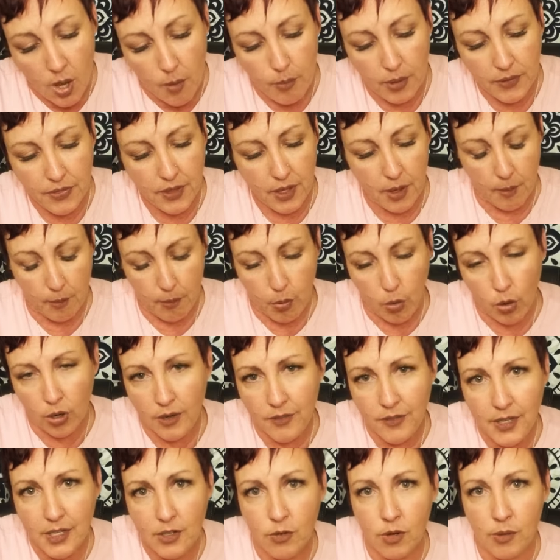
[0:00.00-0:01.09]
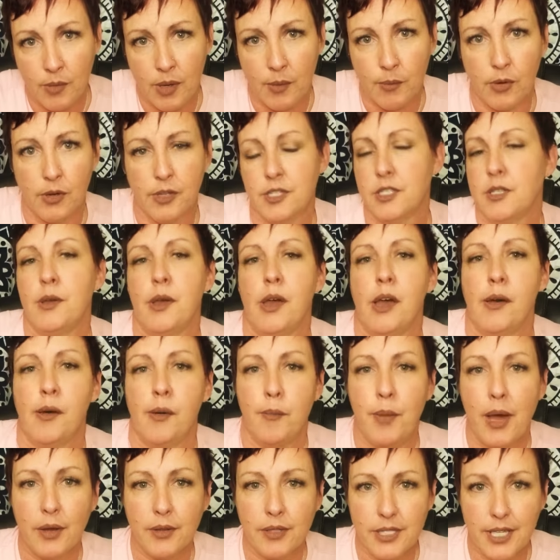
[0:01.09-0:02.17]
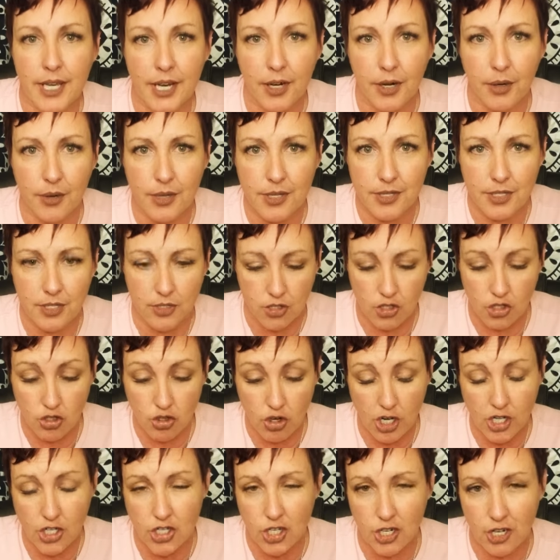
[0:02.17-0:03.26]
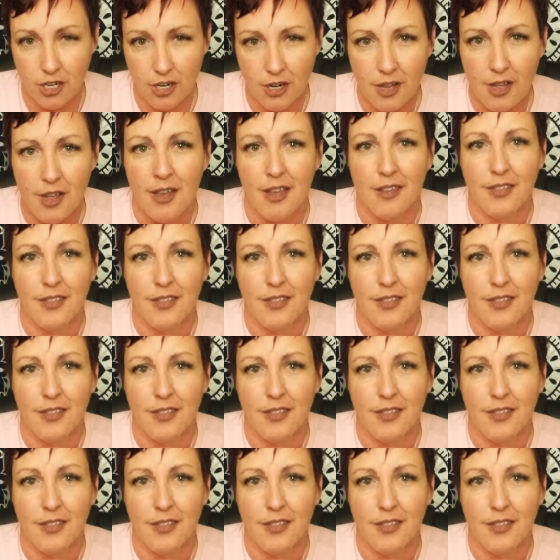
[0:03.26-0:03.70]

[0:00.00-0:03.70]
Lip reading: But the important thing to remember about tarot is there's structure,